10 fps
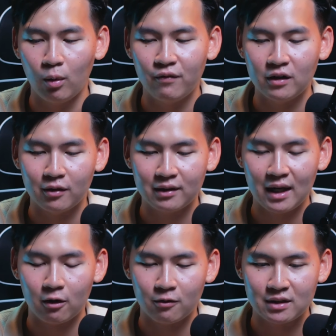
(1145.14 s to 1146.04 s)
With it, you can
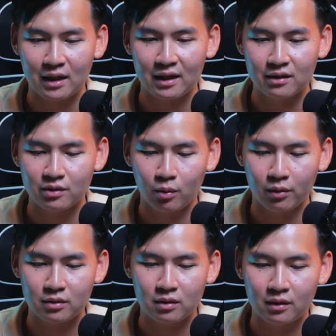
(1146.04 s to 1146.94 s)
take a risk that others
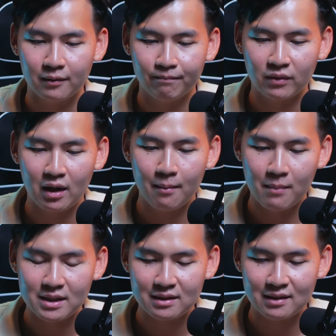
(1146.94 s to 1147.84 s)
won't.
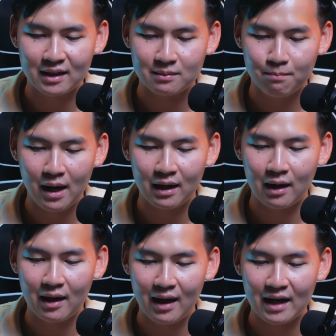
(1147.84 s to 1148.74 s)
Musk's next bet,
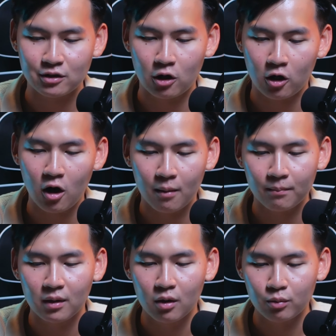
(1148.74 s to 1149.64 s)
X.com,
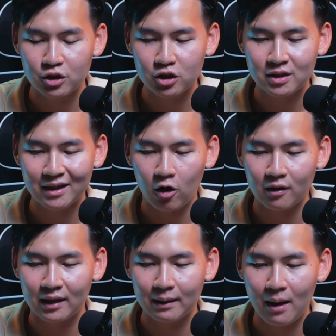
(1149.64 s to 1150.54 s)
wasn't just another
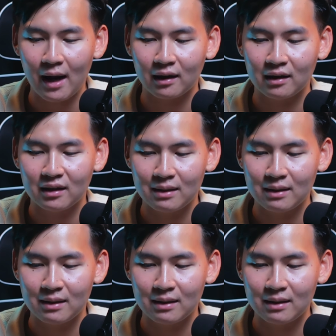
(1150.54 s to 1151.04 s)
online bank.